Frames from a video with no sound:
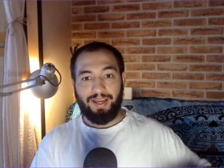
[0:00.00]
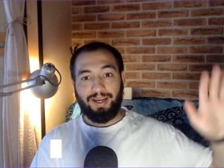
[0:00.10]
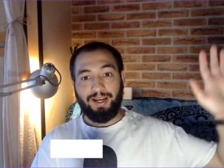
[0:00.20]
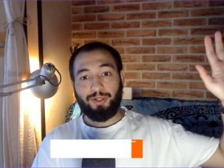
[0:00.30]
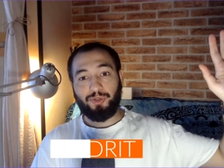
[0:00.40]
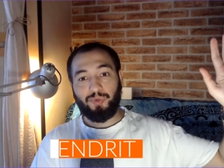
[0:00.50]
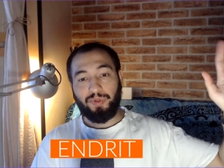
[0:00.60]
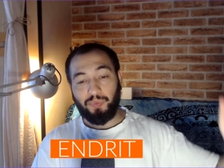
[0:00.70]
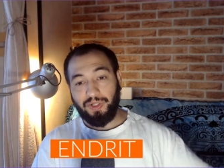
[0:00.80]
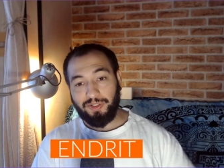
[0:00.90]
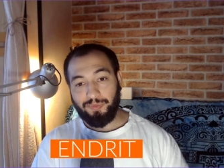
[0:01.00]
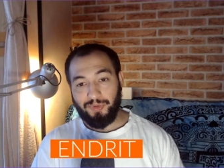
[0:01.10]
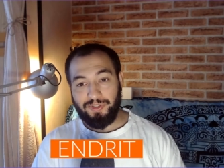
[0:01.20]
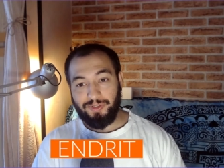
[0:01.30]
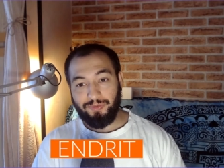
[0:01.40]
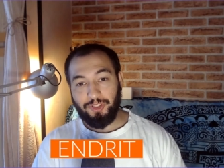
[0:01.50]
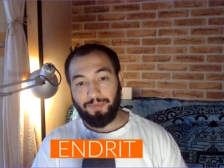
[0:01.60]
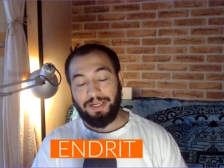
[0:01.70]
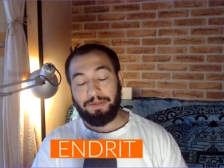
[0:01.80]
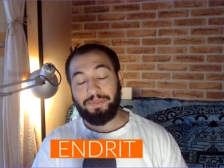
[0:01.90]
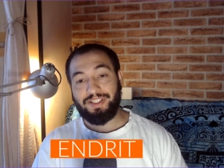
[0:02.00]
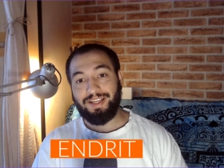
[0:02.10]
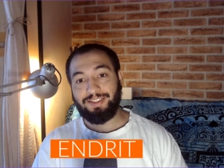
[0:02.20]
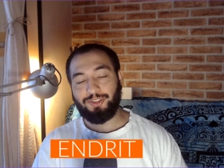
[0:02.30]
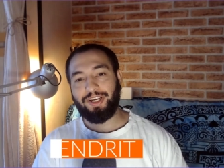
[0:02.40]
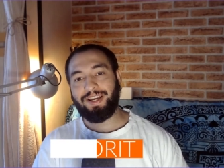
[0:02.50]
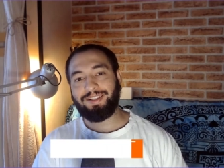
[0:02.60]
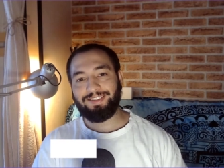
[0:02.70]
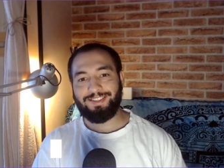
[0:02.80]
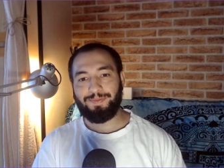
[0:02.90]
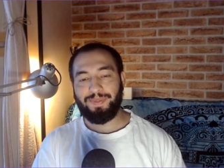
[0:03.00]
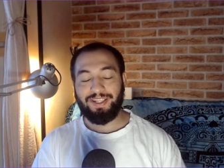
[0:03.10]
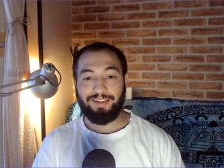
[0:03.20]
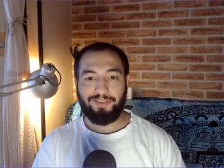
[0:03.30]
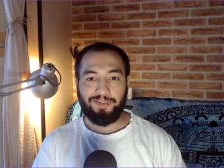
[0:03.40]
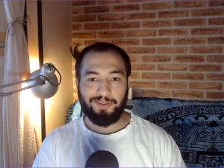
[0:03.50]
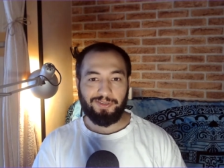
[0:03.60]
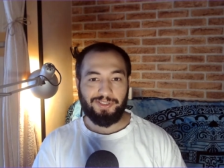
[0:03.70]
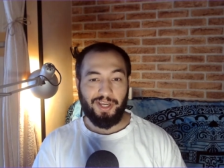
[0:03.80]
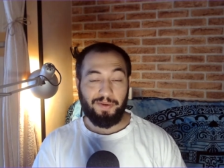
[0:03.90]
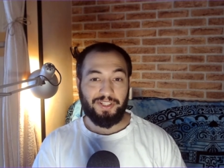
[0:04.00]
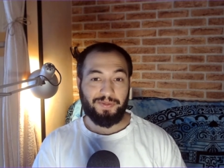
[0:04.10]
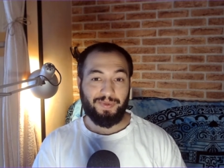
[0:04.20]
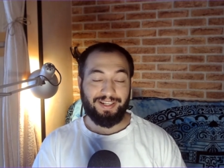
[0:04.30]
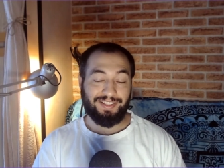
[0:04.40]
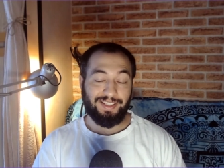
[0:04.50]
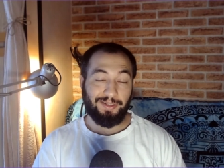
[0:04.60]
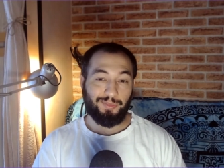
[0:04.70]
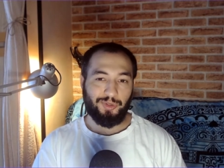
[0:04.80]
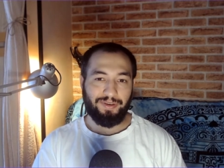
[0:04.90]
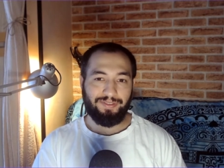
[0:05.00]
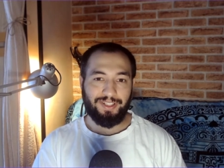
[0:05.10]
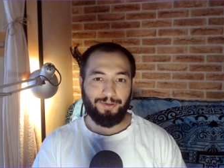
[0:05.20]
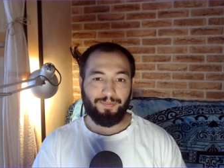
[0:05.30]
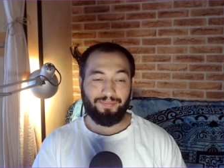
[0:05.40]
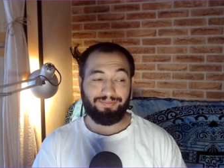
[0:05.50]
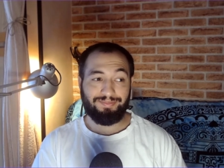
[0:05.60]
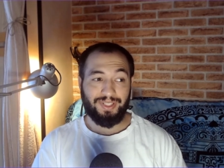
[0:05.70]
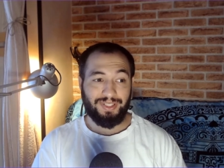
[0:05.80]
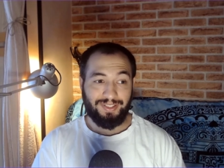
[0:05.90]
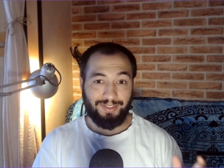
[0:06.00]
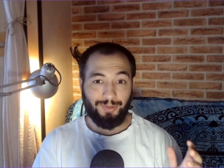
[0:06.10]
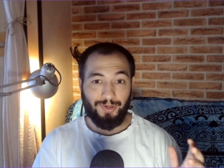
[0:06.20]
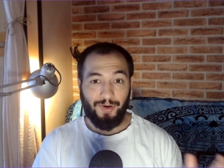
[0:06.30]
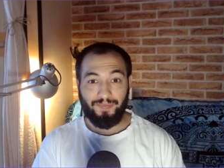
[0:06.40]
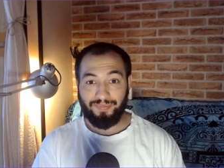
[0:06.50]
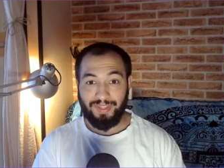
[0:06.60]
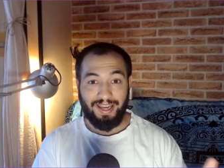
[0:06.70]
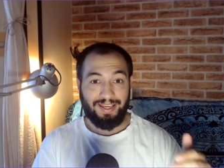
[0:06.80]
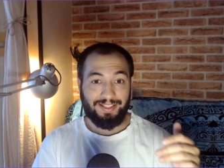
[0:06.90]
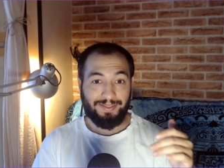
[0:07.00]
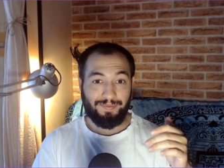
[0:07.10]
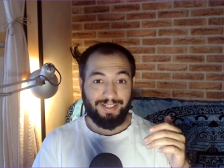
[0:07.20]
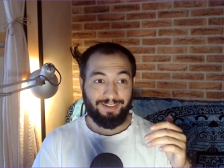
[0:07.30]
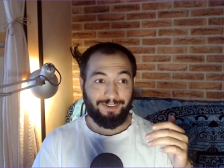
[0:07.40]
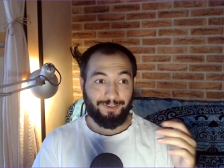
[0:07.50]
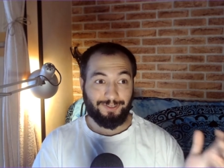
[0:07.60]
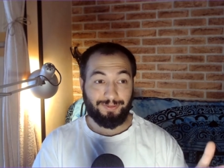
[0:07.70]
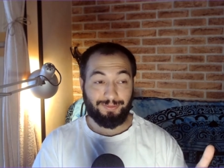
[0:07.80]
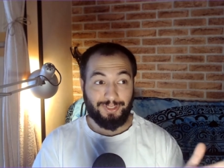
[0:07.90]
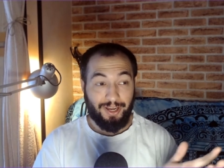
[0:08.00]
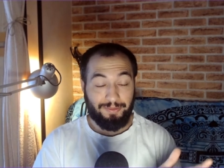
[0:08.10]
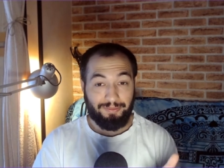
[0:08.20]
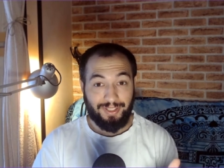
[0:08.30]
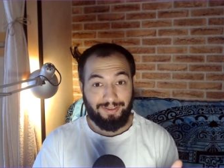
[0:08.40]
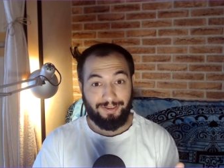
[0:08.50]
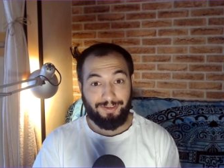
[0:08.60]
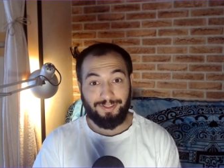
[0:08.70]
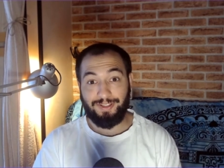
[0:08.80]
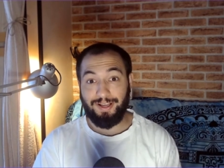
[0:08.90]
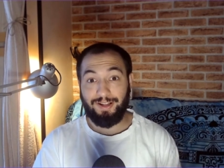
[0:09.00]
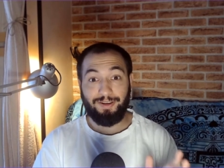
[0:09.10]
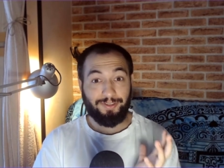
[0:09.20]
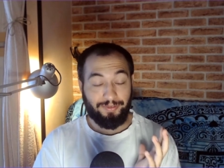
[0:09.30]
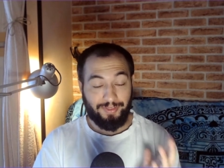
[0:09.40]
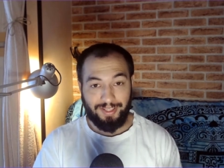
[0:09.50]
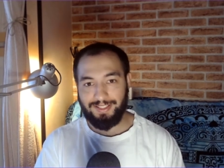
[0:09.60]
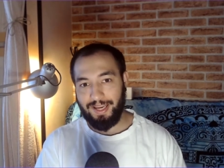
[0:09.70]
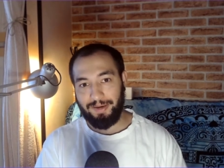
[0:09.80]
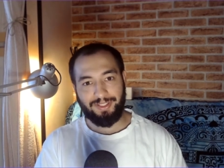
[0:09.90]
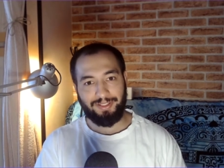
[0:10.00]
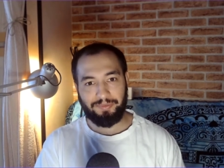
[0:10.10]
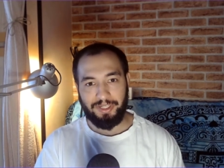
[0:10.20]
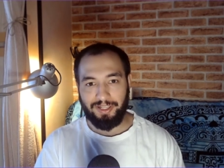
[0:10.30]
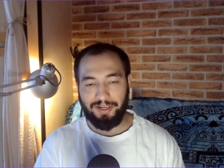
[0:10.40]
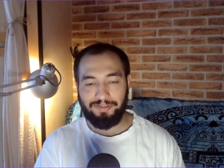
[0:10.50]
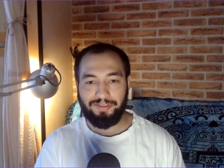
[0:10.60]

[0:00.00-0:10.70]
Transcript: Hello and welcome to this new video, my name is Endrit and it's been a long long time since my last time doing a video, but you know, it's been a long long time because a lot of things happened in my life.